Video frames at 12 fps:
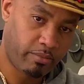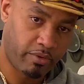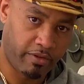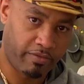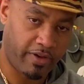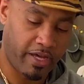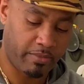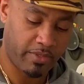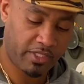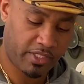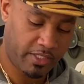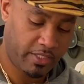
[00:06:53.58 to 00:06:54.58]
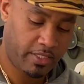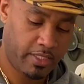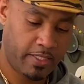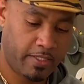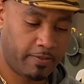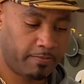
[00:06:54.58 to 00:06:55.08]
pretty famous.
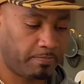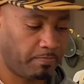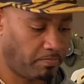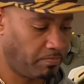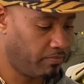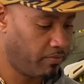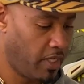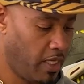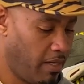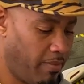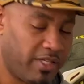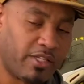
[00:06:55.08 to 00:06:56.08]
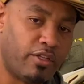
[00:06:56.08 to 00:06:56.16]
It's a